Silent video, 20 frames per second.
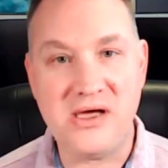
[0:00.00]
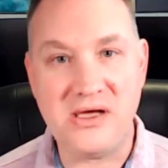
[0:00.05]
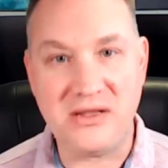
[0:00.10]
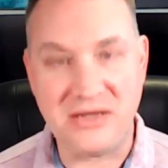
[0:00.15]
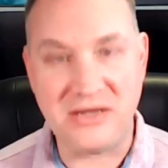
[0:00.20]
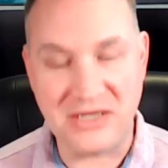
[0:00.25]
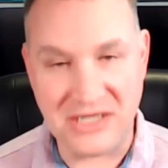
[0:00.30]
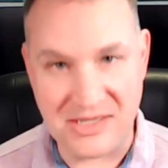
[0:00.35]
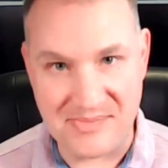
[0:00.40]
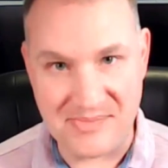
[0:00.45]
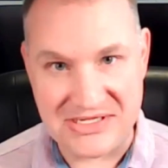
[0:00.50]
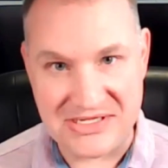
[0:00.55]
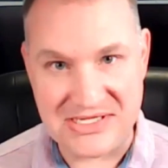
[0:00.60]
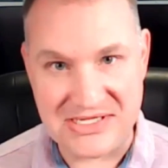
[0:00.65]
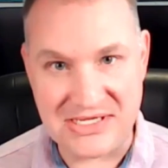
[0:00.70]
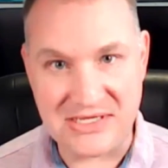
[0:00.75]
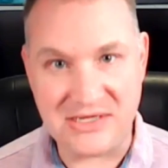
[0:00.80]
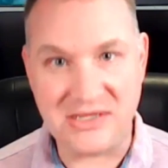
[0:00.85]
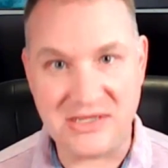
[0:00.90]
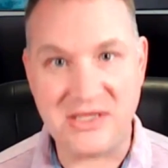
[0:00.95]

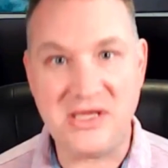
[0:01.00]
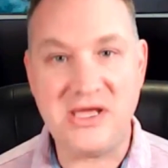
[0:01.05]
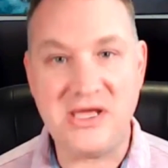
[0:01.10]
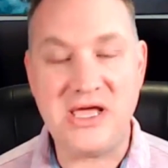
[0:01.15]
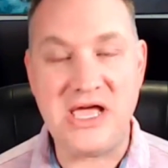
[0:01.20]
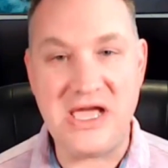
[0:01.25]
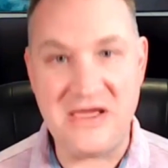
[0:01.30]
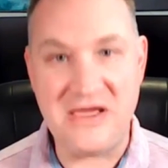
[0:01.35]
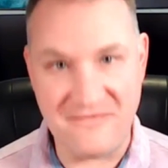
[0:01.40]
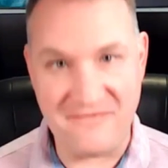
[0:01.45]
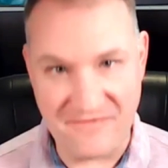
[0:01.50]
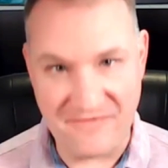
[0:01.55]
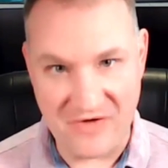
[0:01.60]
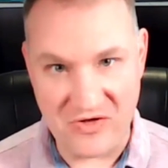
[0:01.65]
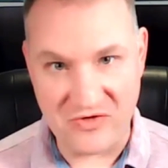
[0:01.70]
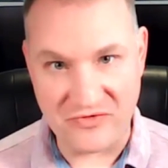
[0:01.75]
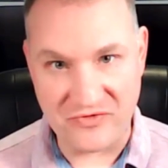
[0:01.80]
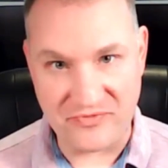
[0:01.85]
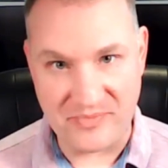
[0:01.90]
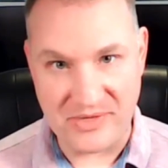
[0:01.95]
limited
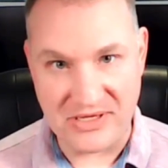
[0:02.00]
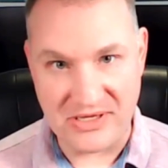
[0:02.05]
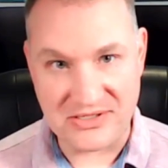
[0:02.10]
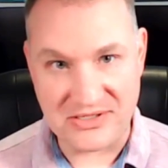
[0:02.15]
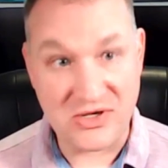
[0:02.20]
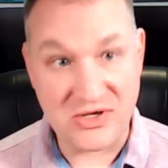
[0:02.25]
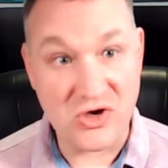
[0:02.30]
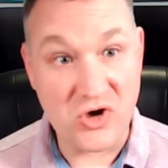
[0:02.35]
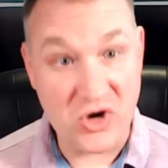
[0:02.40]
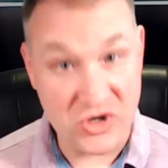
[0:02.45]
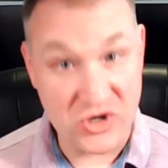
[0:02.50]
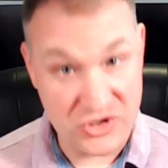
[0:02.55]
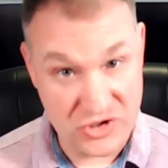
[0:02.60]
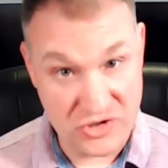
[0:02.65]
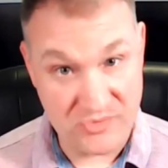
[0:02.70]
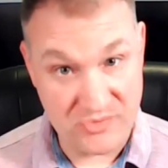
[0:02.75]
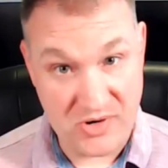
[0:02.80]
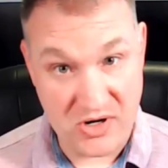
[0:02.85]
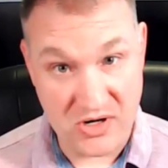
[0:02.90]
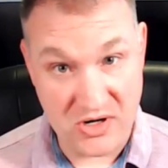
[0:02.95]
involvement on your
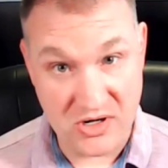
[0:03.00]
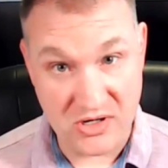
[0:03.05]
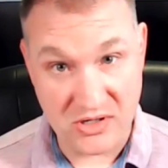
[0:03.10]
part.